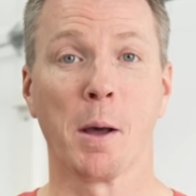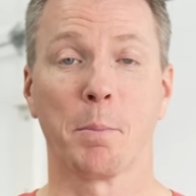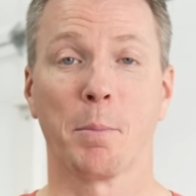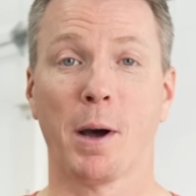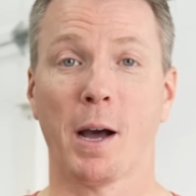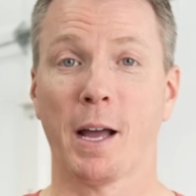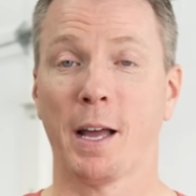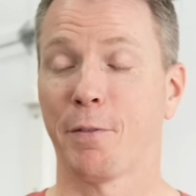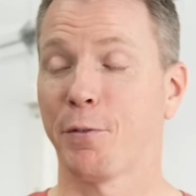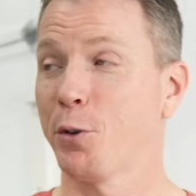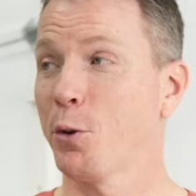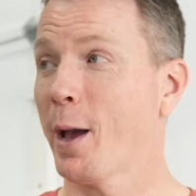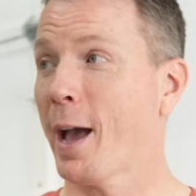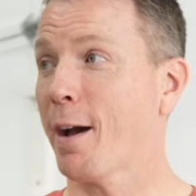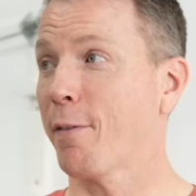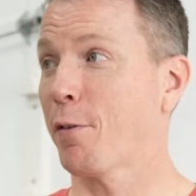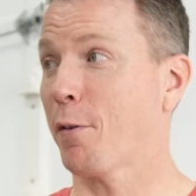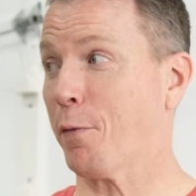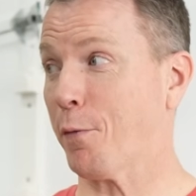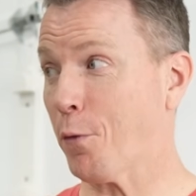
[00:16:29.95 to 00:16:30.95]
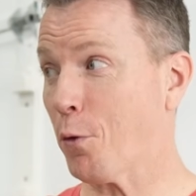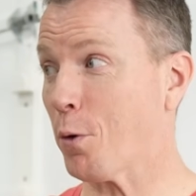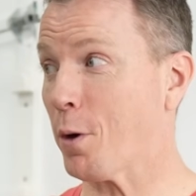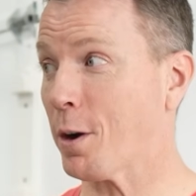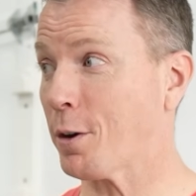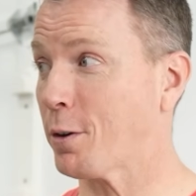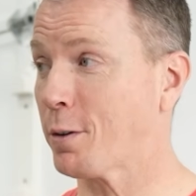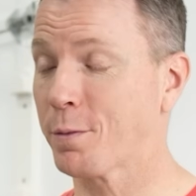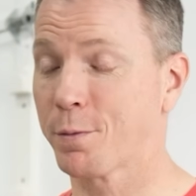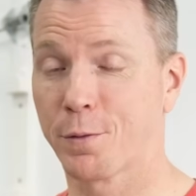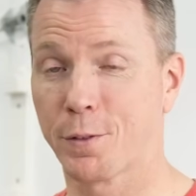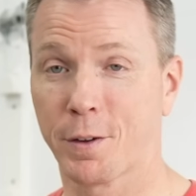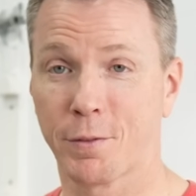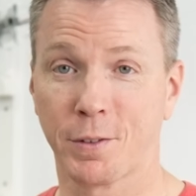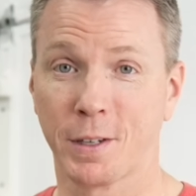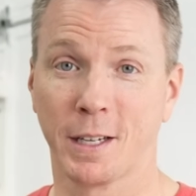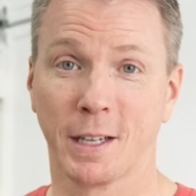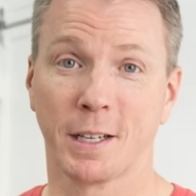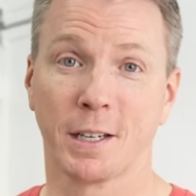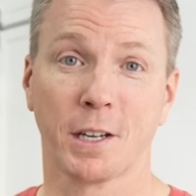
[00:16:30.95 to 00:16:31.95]
but if you have
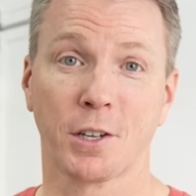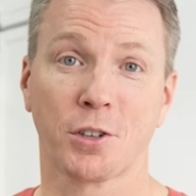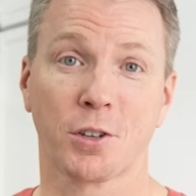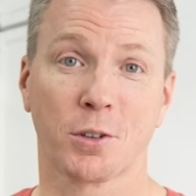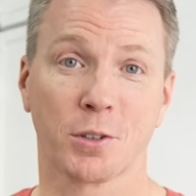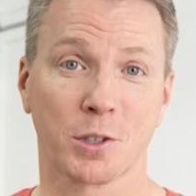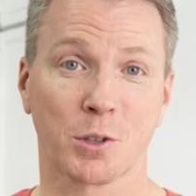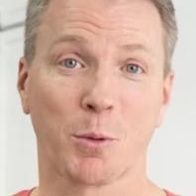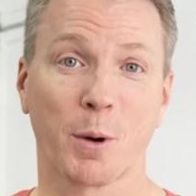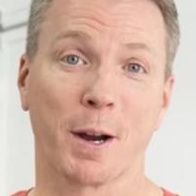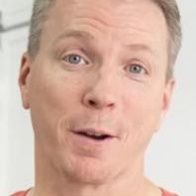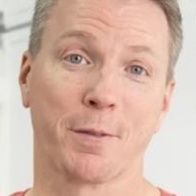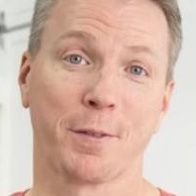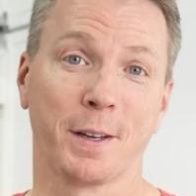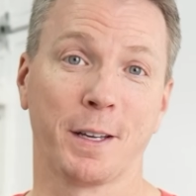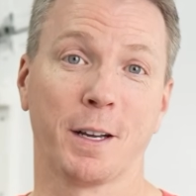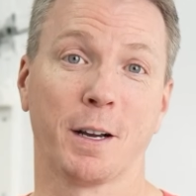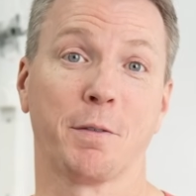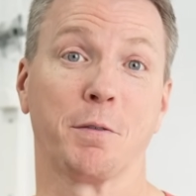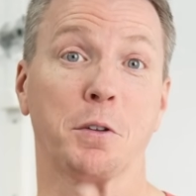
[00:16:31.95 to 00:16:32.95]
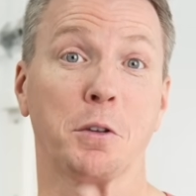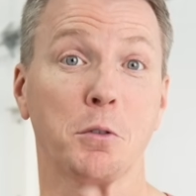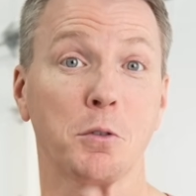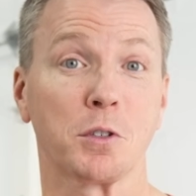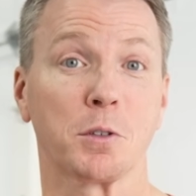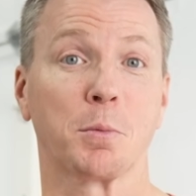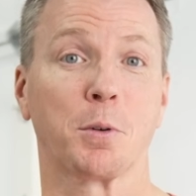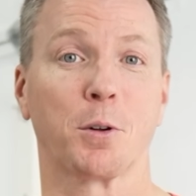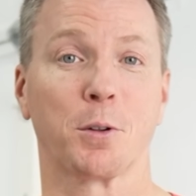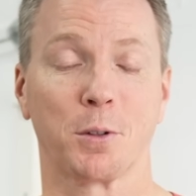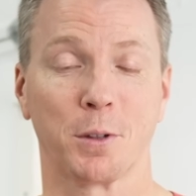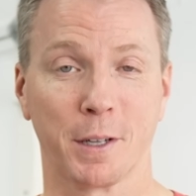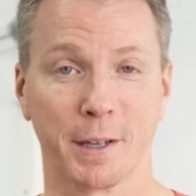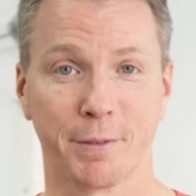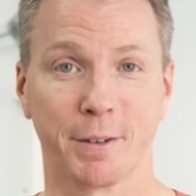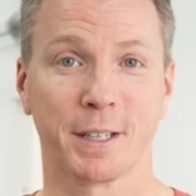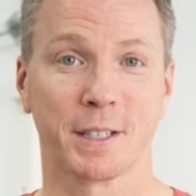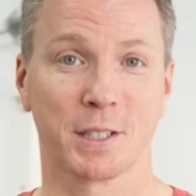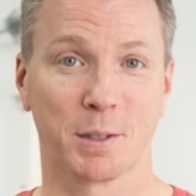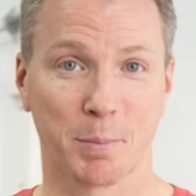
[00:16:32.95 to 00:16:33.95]
450 additional square feet of usable
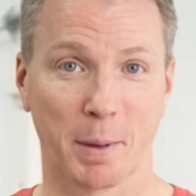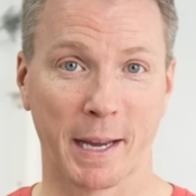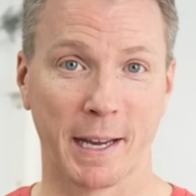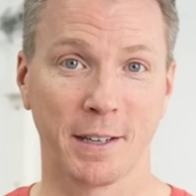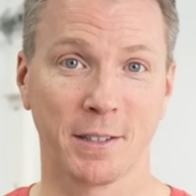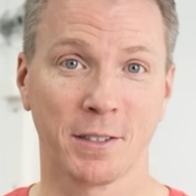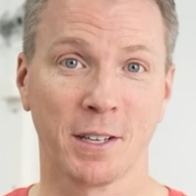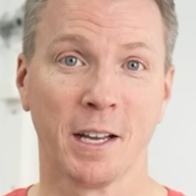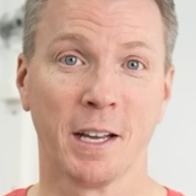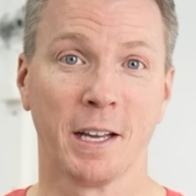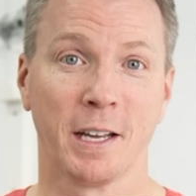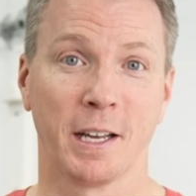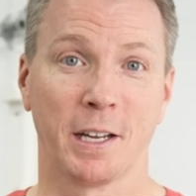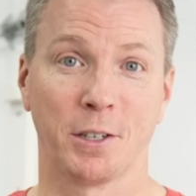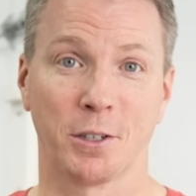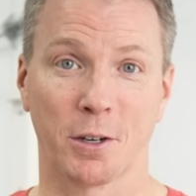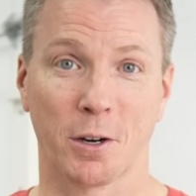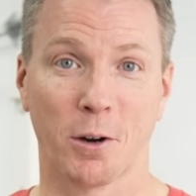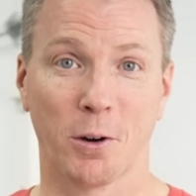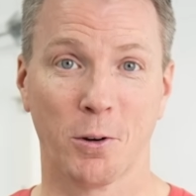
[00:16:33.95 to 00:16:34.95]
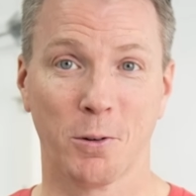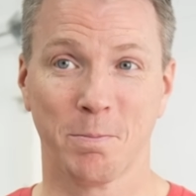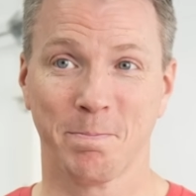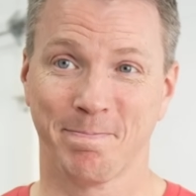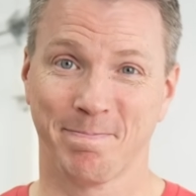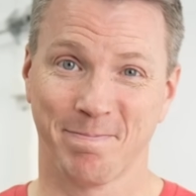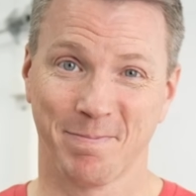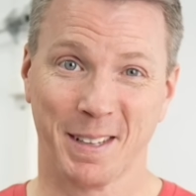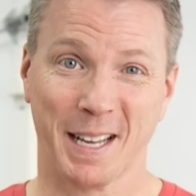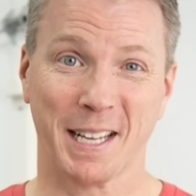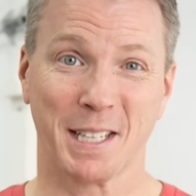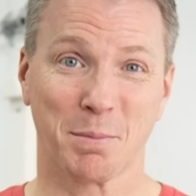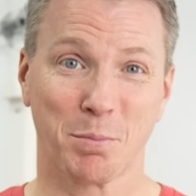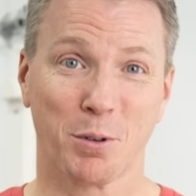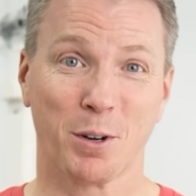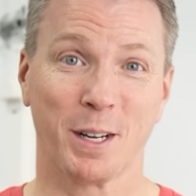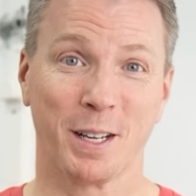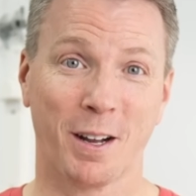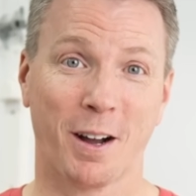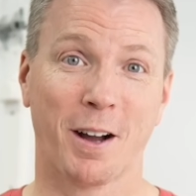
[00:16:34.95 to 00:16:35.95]
living space in your home, that's
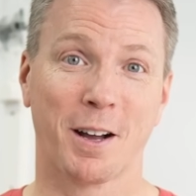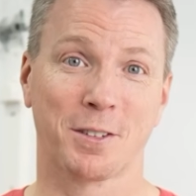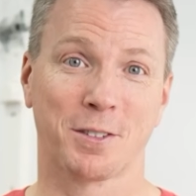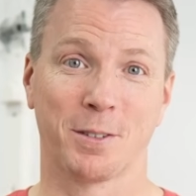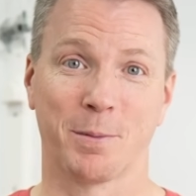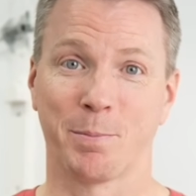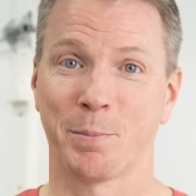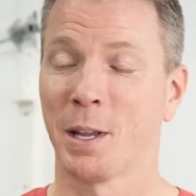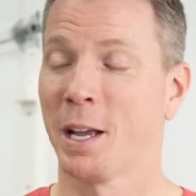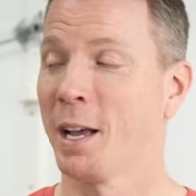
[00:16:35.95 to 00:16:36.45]
pretty awesome.